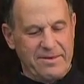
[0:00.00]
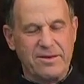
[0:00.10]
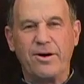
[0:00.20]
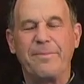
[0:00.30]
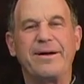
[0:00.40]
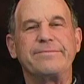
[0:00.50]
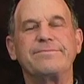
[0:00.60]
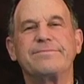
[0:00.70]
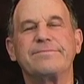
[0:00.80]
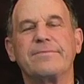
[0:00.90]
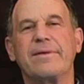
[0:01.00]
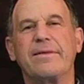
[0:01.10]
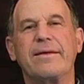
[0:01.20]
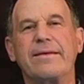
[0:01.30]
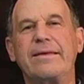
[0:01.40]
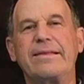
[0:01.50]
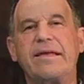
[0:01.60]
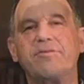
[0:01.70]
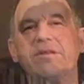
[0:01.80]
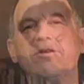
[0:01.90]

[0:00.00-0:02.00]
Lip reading: You know, about 11